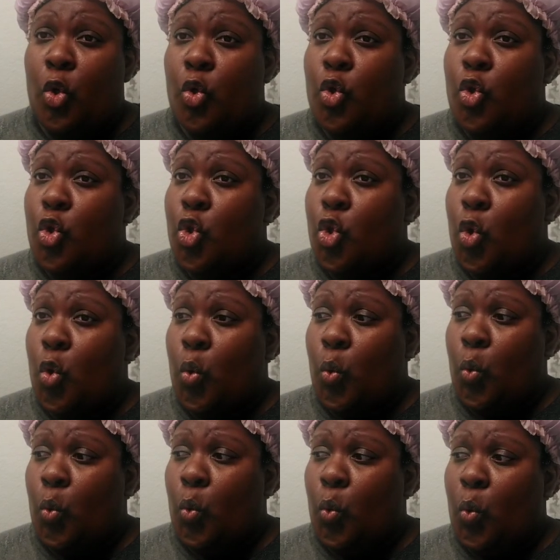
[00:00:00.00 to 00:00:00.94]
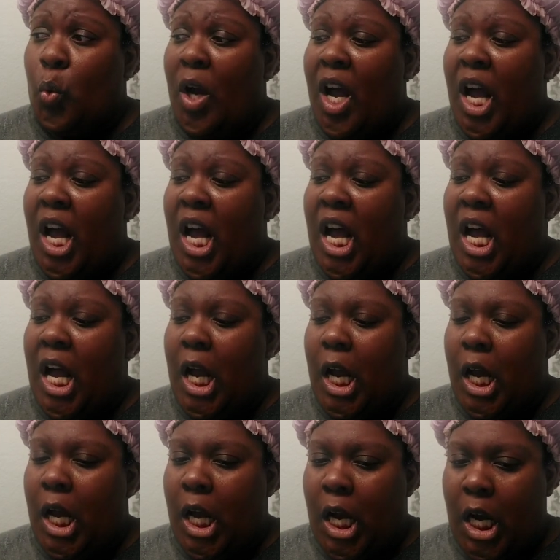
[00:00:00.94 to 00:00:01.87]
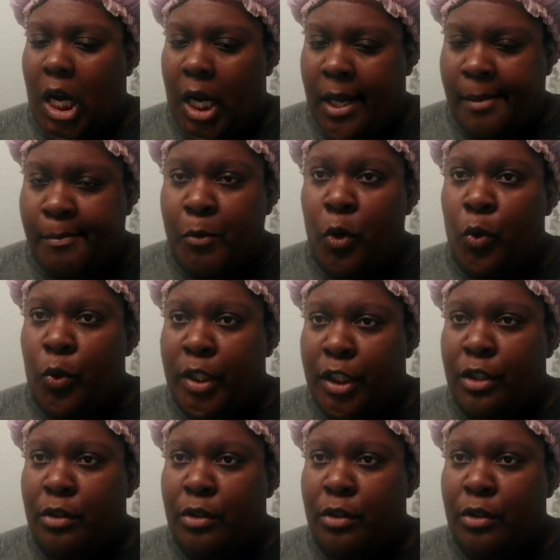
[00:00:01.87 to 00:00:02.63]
So I'm going